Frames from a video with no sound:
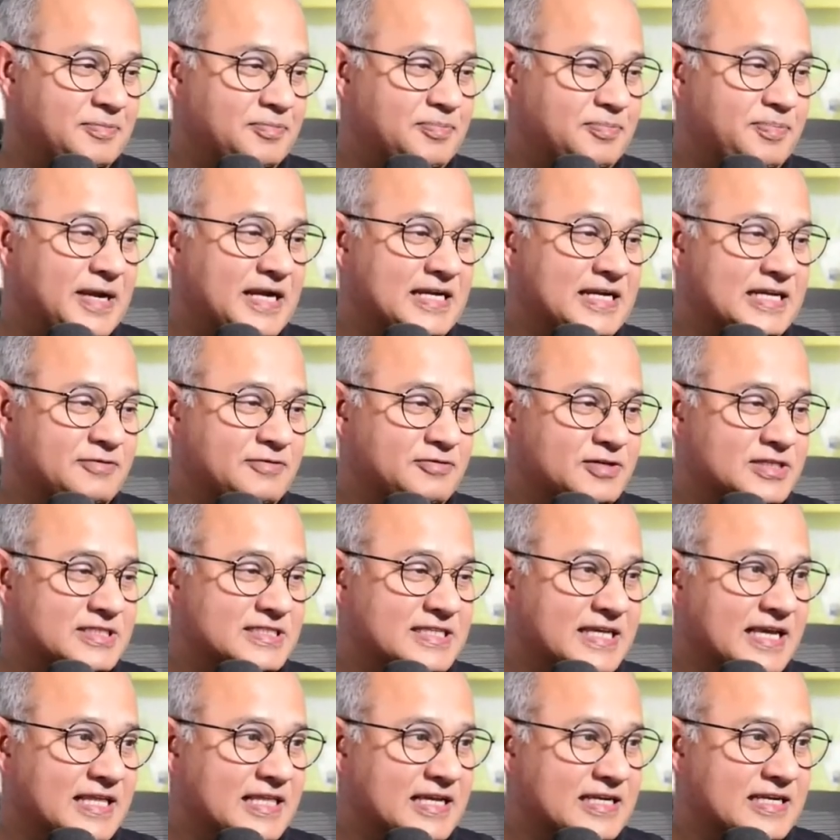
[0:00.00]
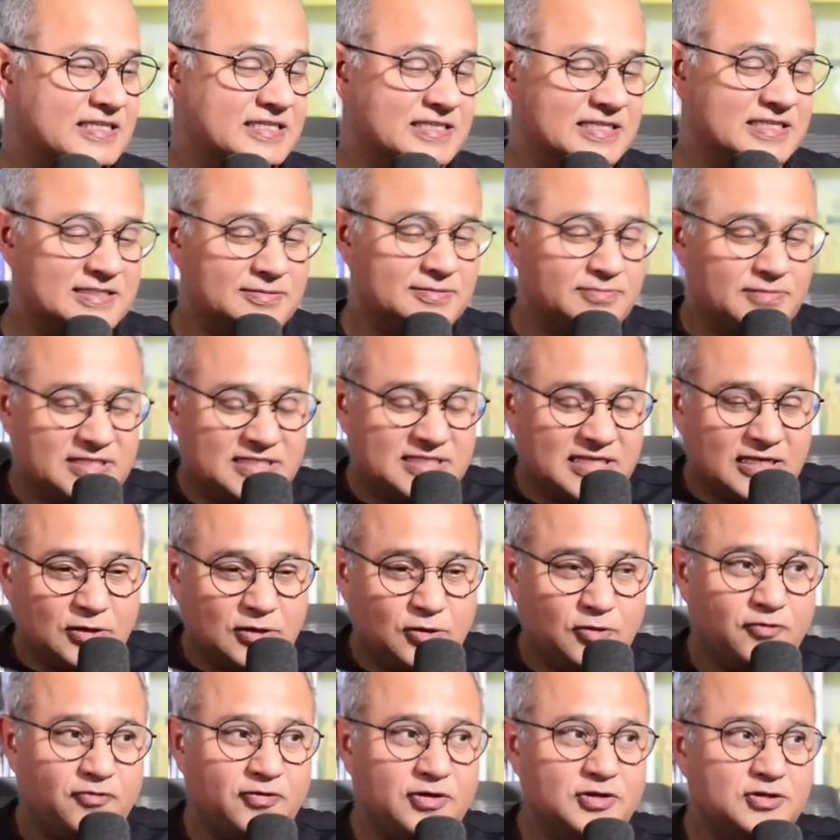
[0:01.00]
Patty was saying that she is missing
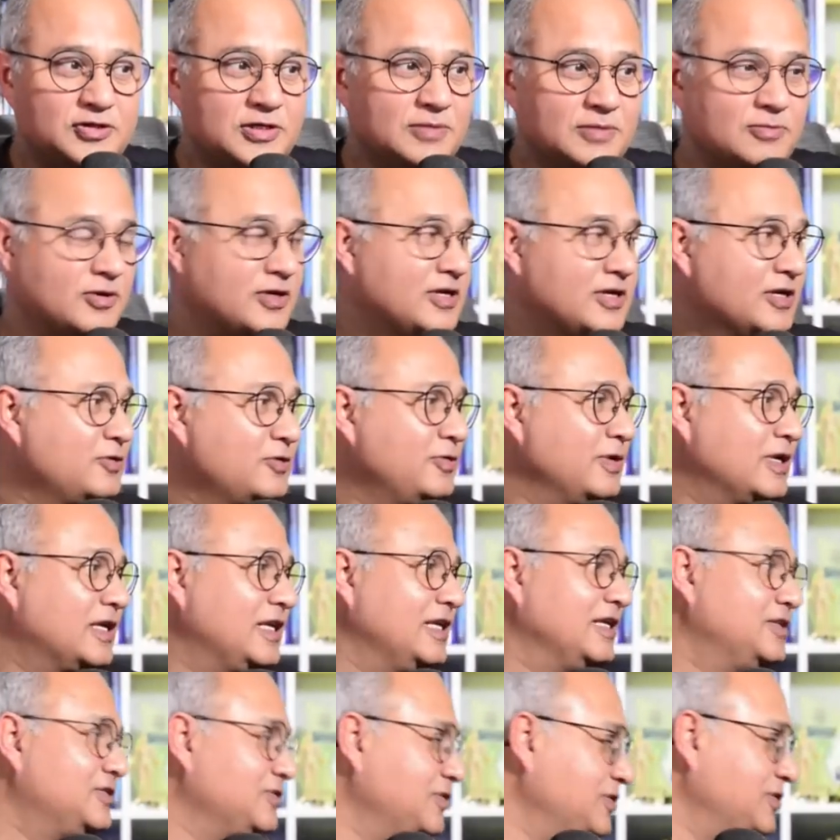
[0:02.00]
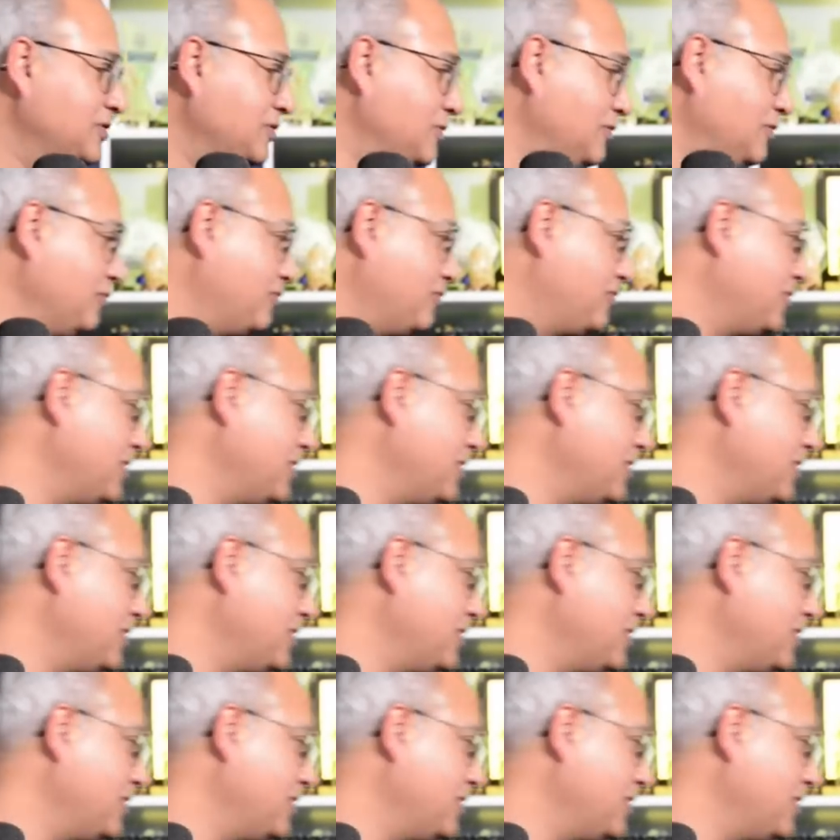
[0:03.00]
Luffy, so I'm going to quickly show you Luffy.